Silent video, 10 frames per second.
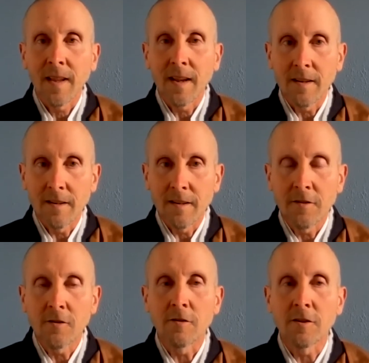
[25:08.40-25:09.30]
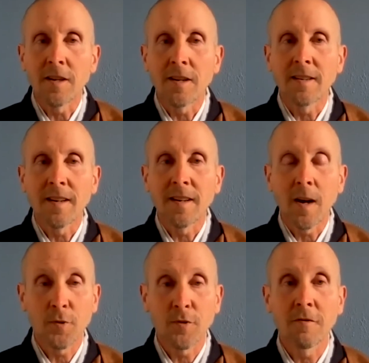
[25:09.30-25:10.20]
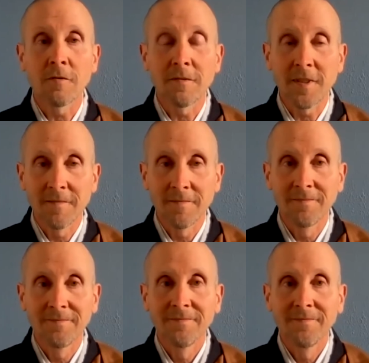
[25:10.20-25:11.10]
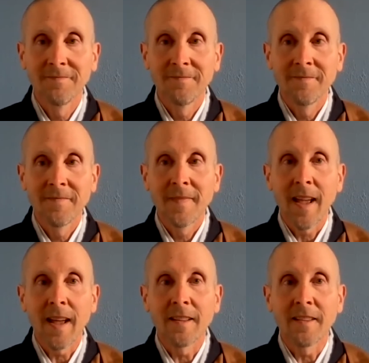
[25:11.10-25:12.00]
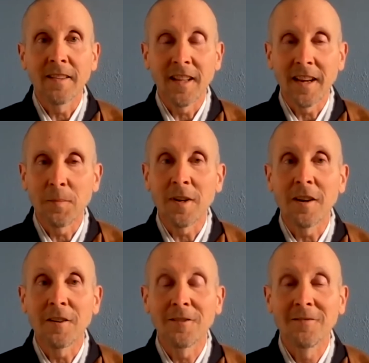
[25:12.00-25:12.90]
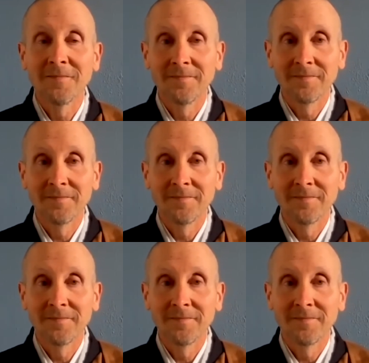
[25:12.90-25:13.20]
And Dongshan approved and let him go.